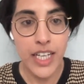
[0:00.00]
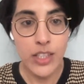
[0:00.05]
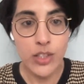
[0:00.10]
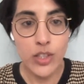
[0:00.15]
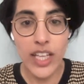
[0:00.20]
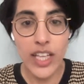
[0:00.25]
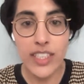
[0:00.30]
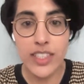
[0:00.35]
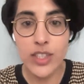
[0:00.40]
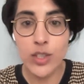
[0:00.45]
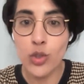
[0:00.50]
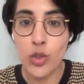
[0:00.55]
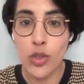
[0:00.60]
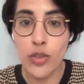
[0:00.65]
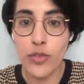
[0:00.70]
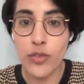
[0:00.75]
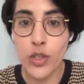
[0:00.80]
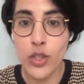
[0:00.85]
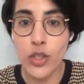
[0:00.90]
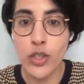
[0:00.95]
So that's the sort
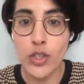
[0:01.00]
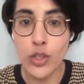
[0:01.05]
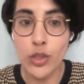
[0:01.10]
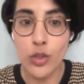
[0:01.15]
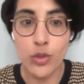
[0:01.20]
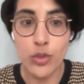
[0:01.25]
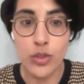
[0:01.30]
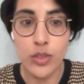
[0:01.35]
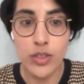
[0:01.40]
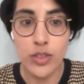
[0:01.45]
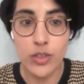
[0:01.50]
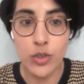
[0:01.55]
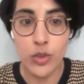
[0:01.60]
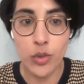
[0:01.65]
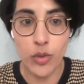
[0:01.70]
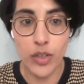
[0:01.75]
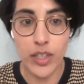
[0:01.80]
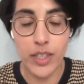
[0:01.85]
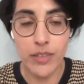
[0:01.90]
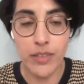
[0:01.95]
of good news
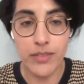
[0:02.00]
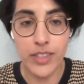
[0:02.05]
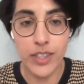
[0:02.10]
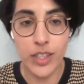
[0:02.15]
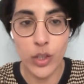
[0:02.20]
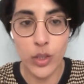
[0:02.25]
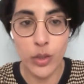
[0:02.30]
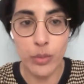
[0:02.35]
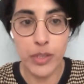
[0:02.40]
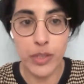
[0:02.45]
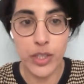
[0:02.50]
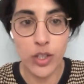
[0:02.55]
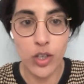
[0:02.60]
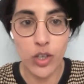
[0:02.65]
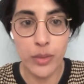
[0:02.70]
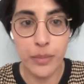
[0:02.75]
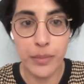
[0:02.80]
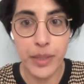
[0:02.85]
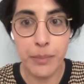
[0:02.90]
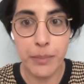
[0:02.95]
story of the global
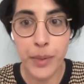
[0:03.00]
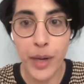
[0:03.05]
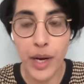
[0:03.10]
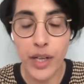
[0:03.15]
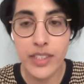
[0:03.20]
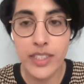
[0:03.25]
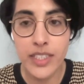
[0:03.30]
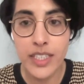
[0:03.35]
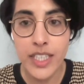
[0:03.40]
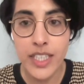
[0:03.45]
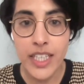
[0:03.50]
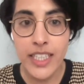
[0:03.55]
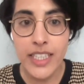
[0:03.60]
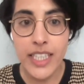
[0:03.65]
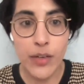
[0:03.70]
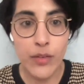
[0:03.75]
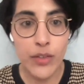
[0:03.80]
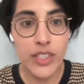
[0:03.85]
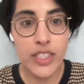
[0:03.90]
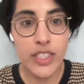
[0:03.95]
economy. But
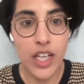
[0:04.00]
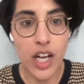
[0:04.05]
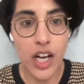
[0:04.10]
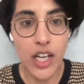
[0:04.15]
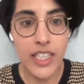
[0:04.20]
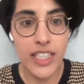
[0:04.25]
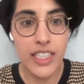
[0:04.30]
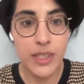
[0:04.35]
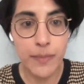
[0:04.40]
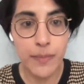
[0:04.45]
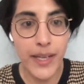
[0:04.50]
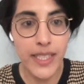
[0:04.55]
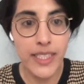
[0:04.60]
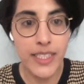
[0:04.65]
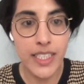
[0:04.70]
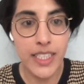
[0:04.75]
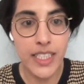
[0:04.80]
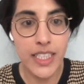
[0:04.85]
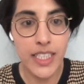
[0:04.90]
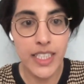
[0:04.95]
there is an
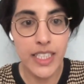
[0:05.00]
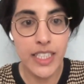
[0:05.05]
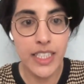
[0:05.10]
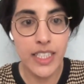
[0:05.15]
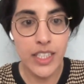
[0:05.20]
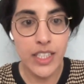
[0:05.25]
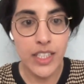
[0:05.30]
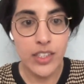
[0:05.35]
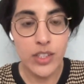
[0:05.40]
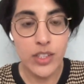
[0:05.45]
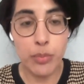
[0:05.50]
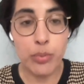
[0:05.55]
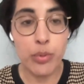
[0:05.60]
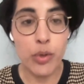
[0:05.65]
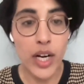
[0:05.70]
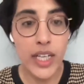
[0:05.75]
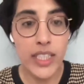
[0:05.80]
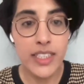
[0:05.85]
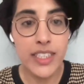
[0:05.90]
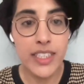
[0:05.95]
unexpectedly
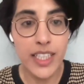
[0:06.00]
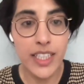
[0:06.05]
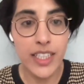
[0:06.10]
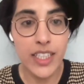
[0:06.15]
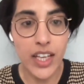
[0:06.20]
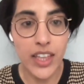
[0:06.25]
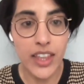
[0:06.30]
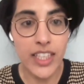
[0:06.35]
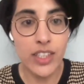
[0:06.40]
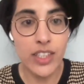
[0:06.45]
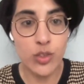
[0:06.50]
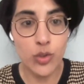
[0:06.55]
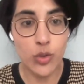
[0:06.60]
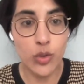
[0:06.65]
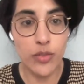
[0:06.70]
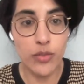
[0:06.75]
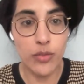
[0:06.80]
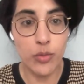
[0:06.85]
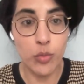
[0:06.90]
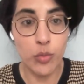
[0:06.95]
surprising, I think, sort
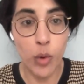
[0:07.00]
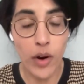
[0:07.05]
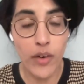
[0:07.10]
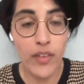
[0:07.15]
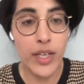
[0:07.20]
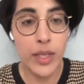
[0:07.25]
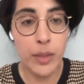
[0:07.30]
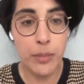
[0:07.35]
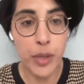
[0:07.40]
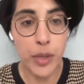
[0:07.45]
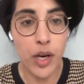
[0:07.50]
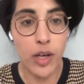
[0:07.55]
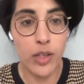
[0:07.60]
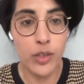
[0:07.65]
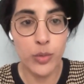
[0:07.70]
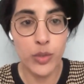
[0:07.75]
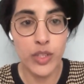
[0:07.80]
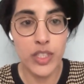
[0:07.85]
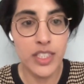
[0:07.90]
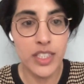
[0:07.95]
of worrying
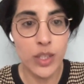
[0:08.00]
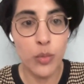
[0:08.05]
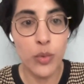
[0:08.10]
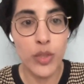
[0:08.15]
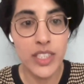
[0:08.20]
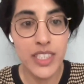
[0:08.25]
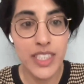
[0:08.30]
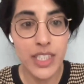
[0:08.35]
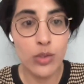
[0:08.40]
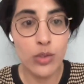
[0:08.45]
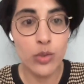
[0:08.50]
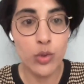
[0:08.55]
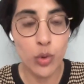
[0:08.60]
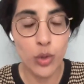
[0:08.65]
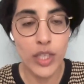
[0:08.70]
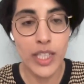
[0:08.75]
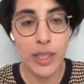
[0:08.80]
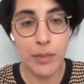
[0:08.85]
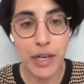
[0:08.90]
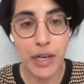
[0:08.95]
part, which is that we're still
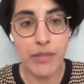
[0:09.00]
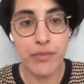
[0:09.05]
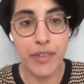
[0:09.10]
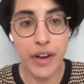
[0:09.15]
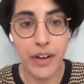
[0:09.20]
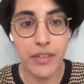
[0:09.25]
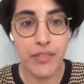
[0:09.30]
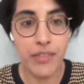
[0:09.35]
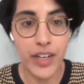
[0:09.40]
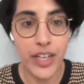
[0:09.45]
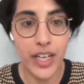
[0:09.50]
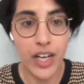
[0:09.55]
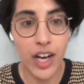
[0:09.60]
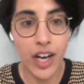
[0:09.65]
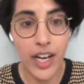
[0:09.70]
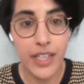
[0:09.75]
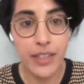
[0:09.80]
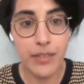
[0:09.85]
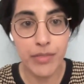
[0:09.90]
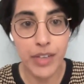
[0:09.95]
talking about very, very
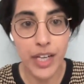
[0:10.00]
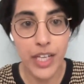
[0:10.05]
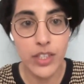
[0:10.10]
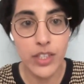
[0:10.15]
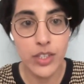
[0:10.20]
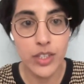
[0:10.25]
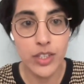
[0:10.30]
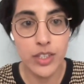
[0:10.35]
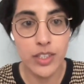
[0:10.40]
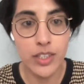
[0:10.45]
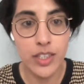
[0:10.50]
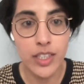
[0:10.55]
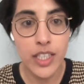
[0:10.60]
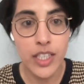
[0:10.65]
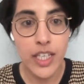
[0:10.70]
high inflation